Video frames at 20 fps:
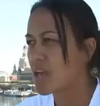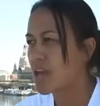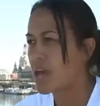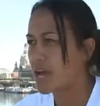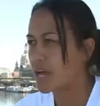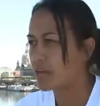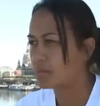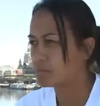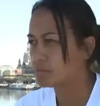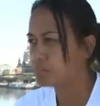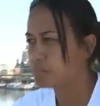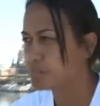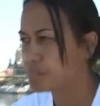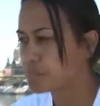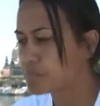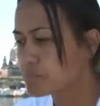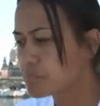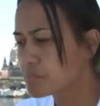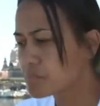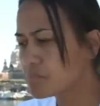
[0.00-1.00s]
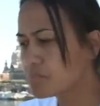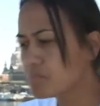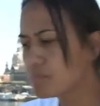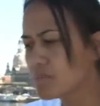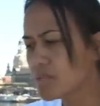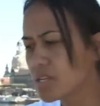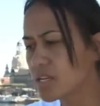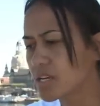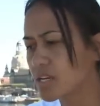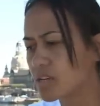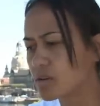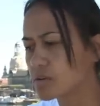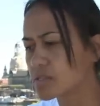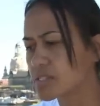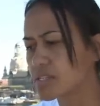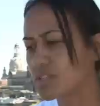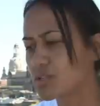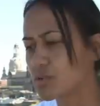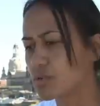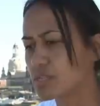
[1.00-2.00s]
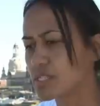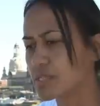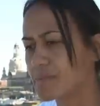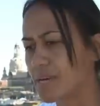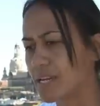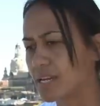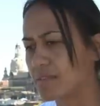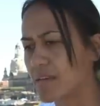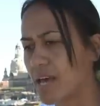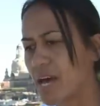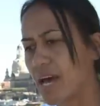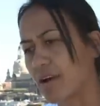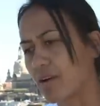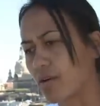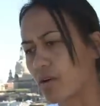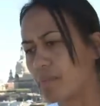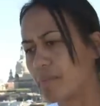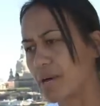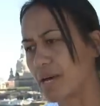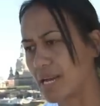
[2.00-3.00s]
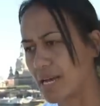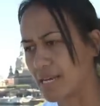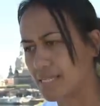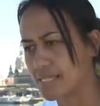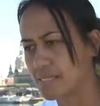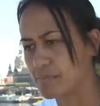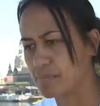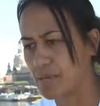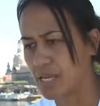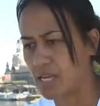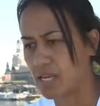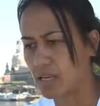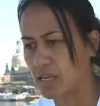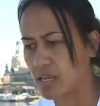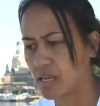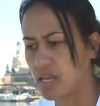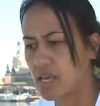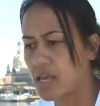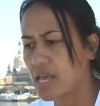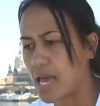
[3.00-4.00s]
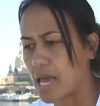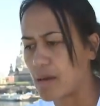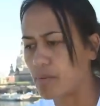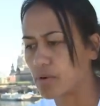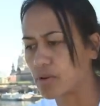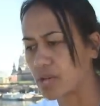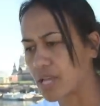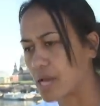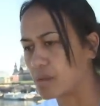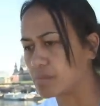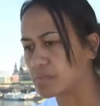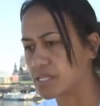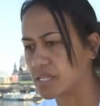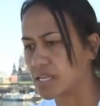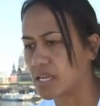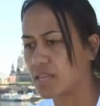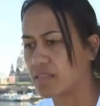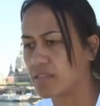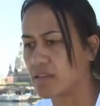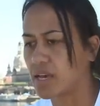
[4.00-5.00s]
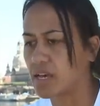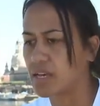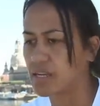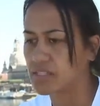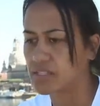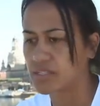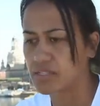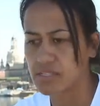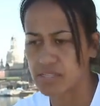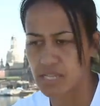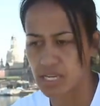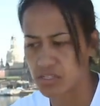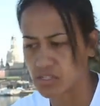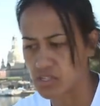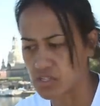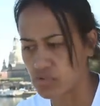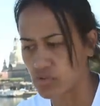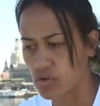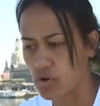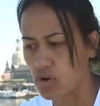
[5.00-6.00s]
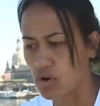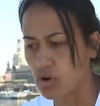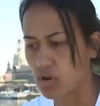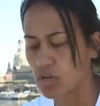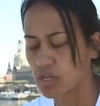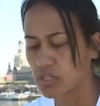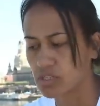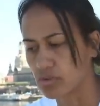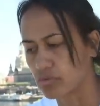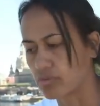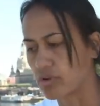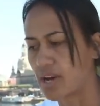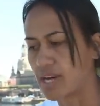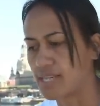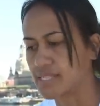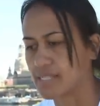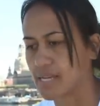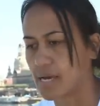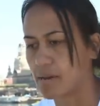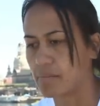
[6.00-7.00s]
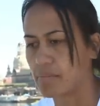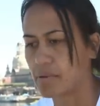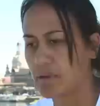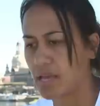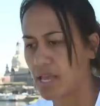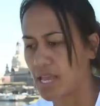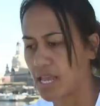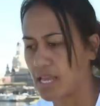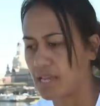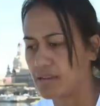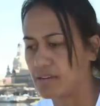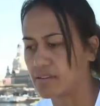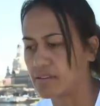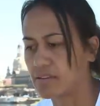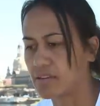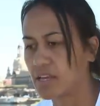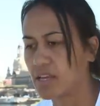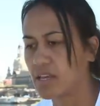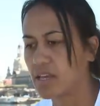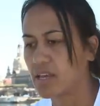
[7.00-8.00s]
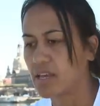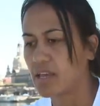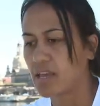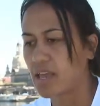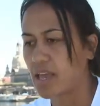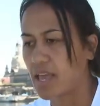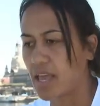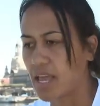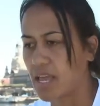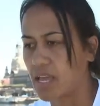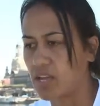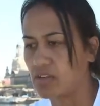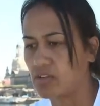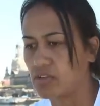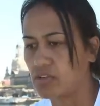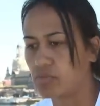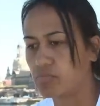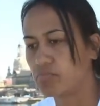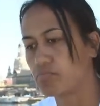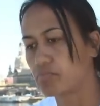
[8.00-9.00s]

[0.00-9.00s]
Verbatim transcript: Um, it also talks about in the haka about us being able to come together, to stand strong, to rise up, and and